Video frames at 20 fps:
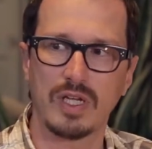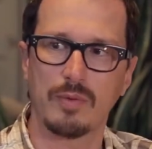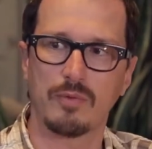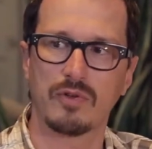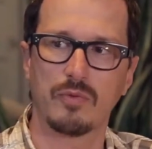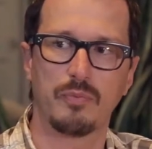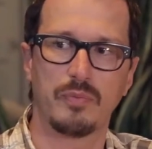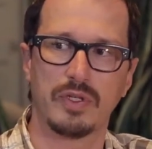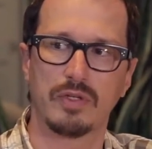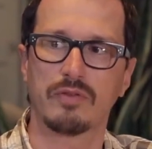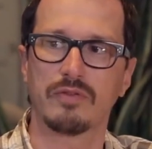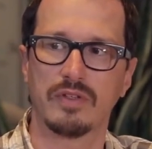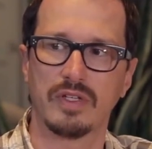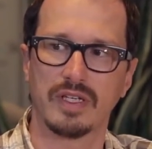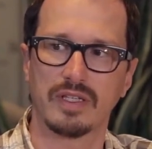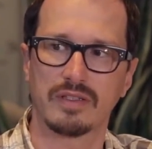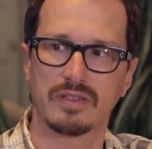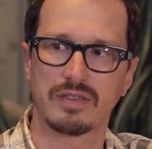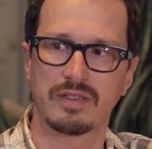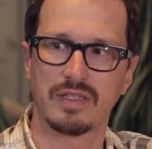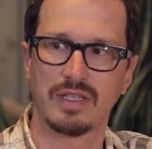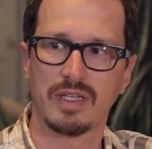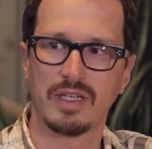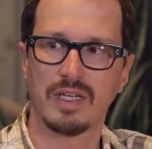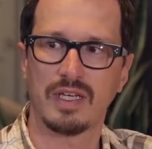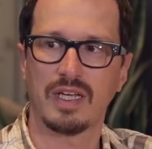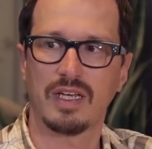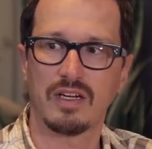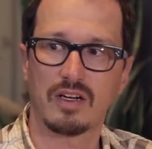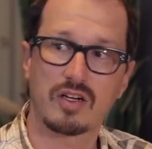will be able to build this
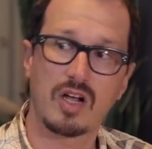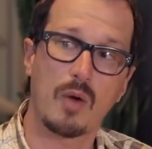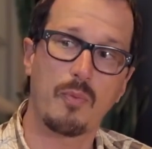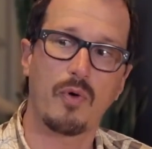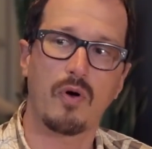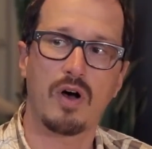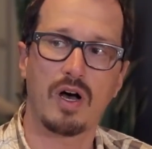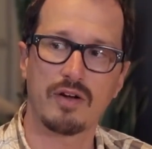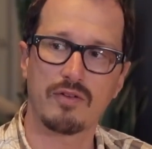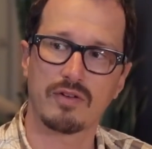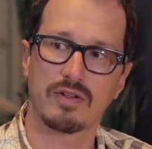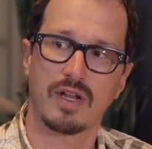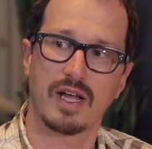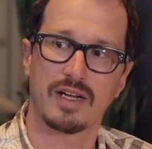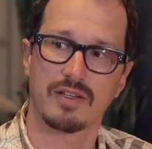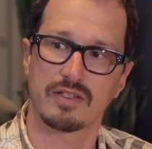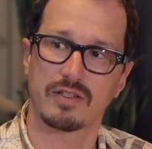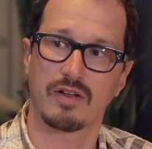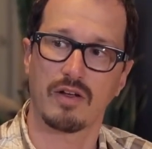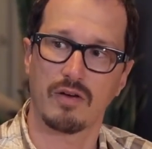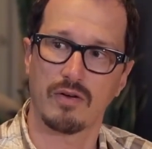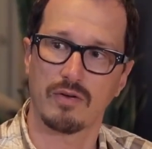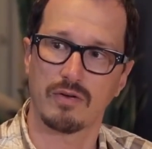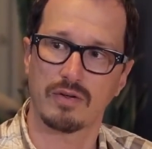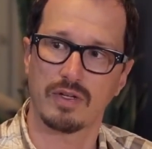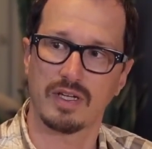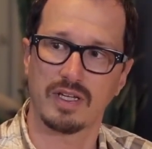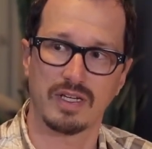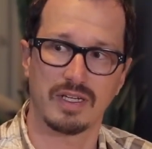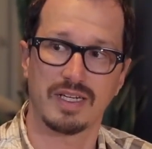in a couple hundred lines of
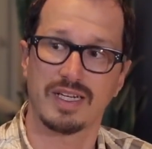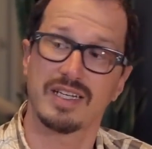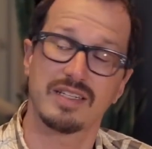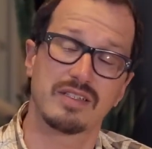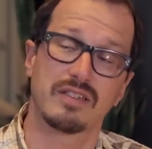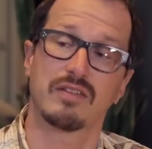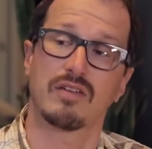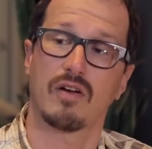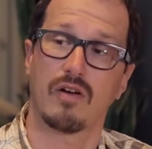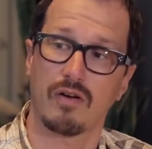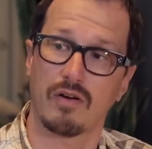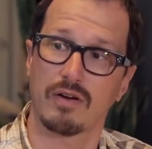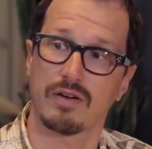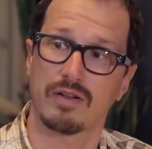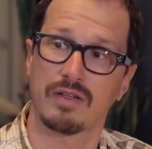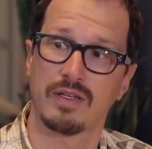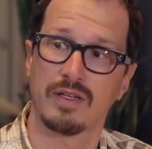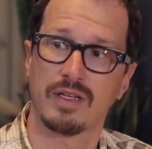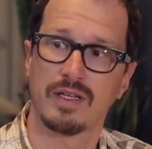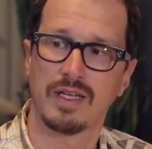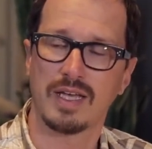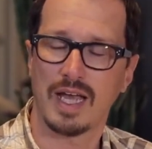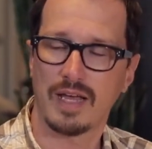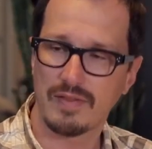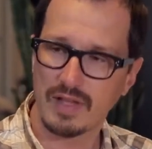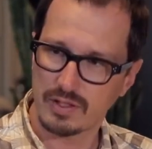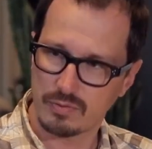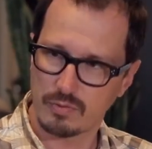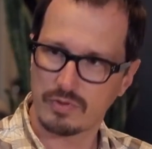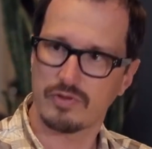code, and it isn't hard.
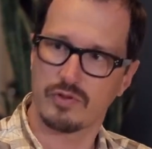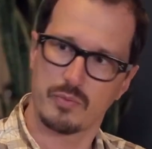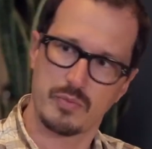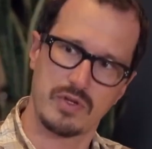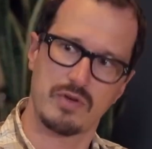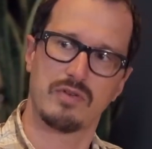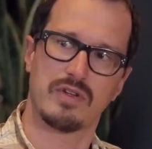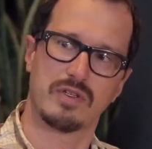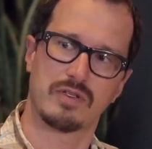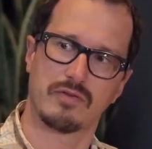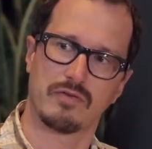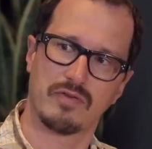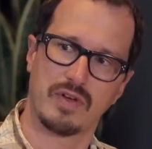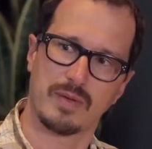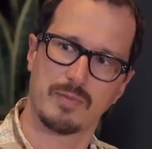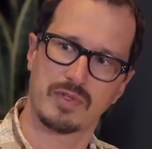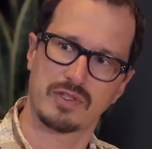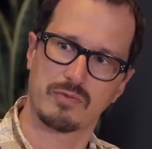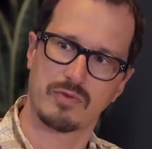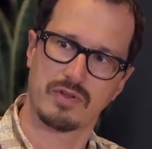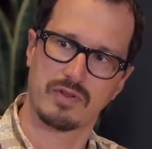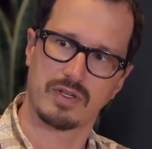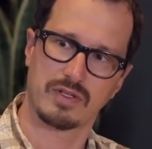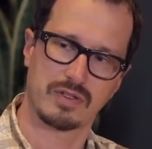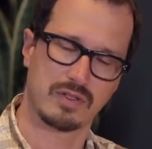And that's one of the beauties of Famous we